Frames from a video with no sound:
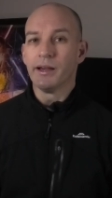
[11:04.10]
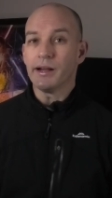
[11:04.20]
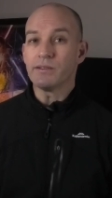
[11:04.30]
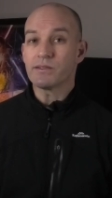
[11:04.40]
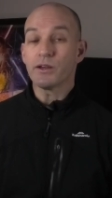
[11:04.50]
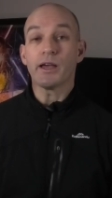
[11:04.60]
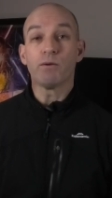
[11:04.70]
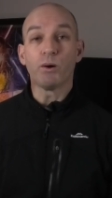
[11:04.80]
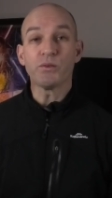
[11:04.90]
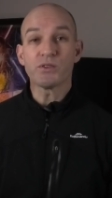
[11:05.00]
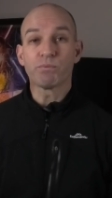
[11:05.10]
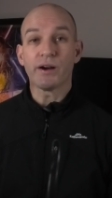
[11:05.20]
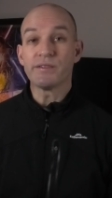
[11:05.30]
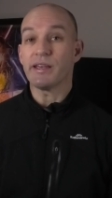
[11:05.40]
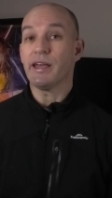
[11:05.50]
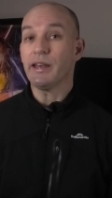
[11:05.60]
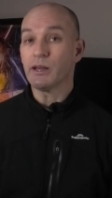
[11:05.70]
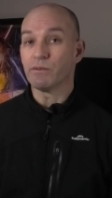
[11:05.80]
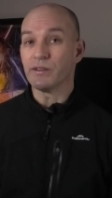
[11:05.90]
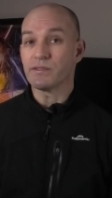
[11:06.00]
And so it won't surprise any
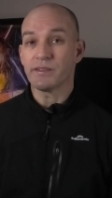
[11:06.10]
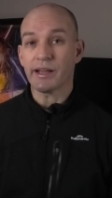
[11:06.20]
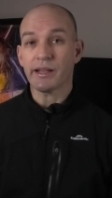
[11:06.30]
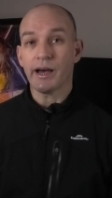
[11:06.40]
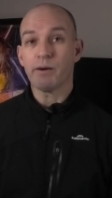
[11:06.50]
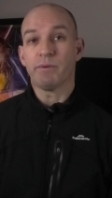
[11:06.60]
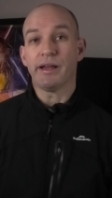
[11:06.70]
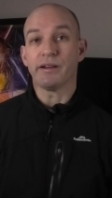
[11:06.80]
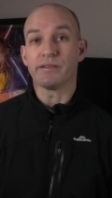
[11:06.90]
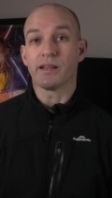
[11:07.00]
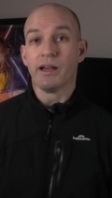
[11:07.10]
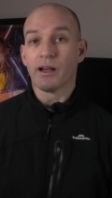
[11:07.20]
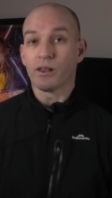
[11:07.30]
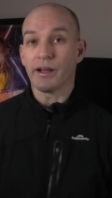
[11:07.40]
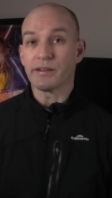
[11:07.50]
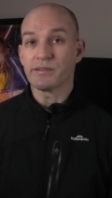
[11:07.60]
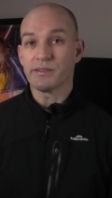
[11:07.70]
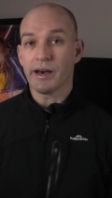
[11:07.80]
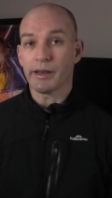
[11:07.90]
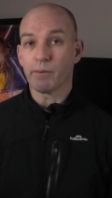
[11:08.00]
of us that car makers like
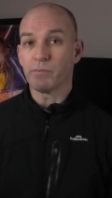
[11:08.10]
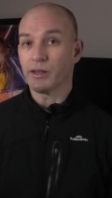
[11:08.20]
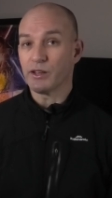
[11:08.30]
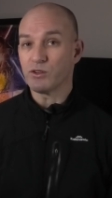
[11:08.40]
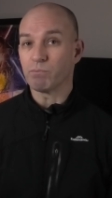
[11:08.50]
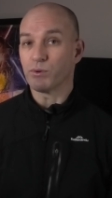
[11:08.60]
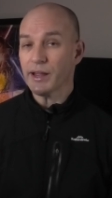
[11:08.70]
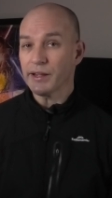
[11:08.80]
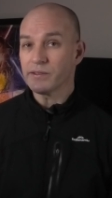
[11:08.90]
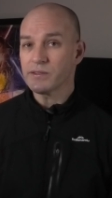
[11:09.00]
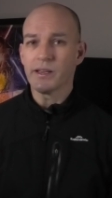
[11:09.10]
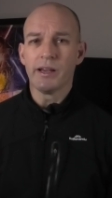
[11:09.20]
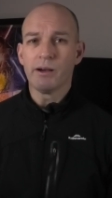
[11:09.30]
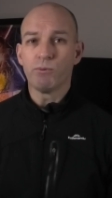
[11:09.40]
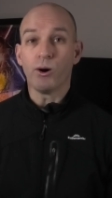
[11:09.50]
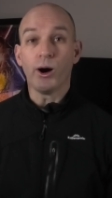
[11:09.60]
startup electric brands will